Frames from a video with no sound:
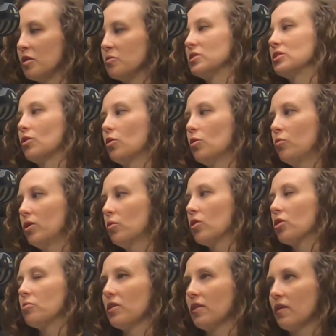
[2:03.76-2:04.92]
So we
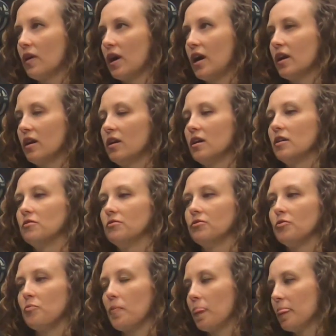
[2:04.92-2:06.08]
work with a lot
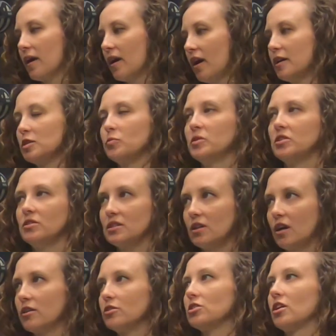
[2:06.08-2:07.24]
of hospitals,
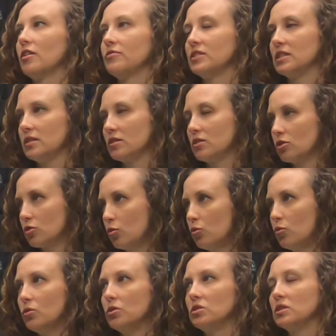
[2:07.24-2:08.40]
doctors' offices,
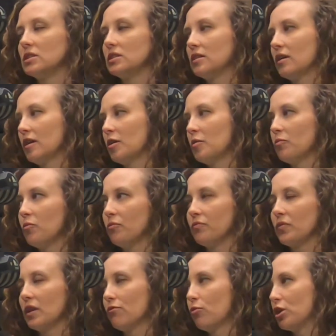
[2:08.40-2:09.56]
schools,
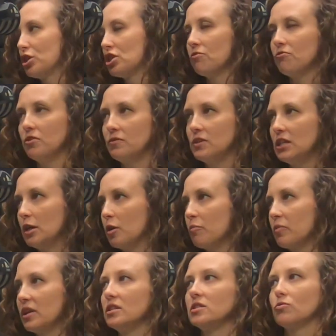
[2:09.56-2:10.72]
Fortune 50
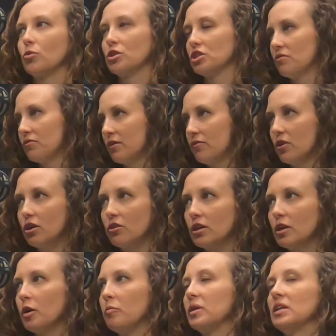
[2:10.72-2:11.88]
companies, Fortune
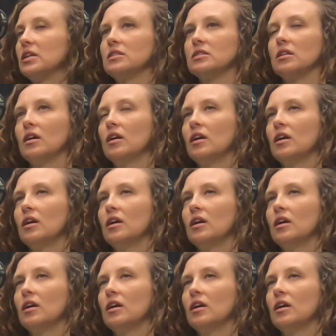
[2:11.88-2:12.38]
500 companies.